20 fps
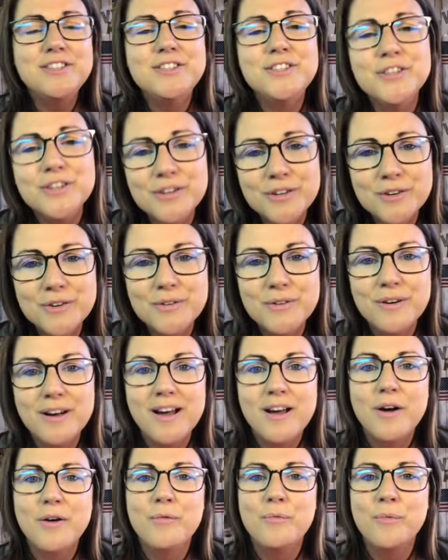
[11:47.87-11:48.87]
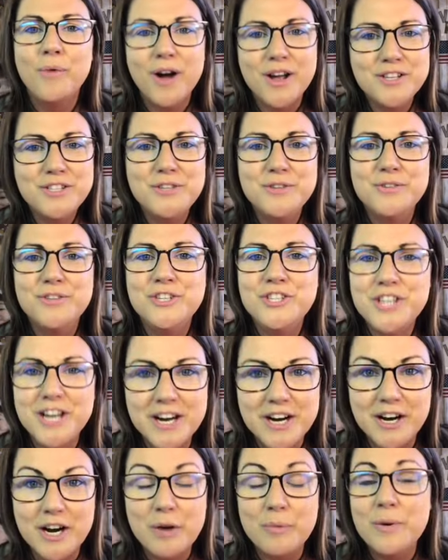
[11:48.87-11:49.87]
do want to
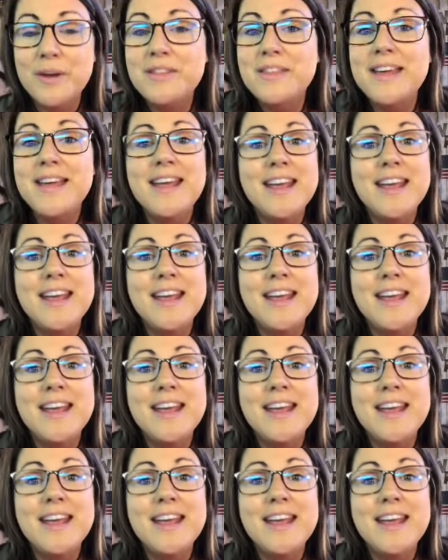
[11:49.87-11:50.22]
share it with